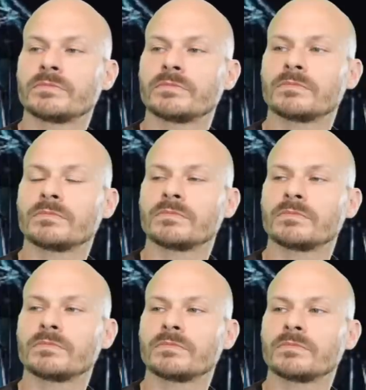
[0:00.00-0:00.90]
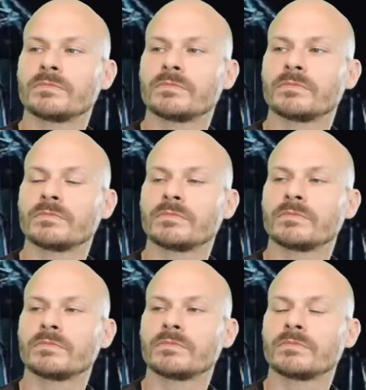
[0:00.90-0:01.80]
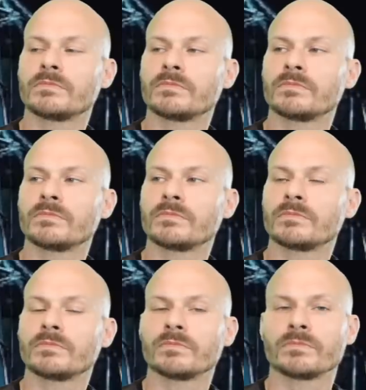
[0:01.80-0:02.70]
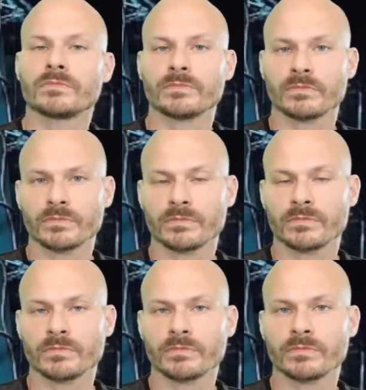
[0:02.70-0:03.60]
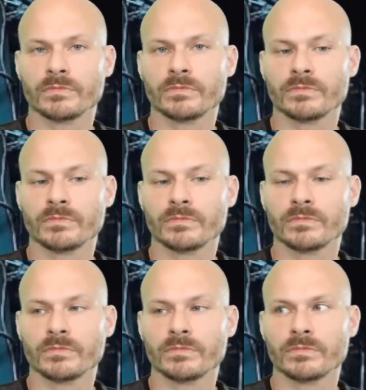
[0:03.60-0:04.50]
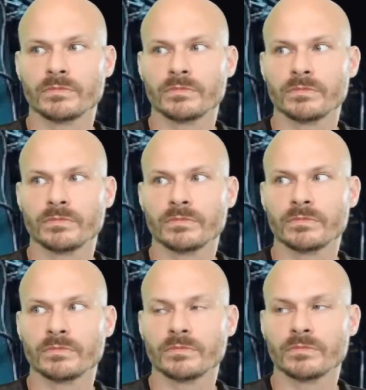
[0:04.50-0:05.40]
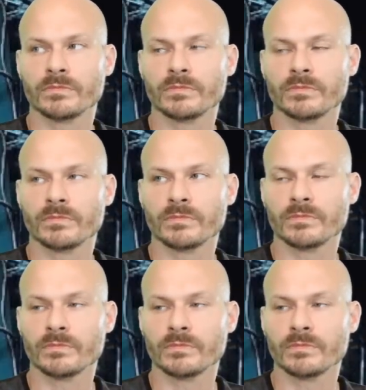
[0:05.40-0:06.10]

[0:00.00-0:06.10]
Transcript: This person isn't speaking.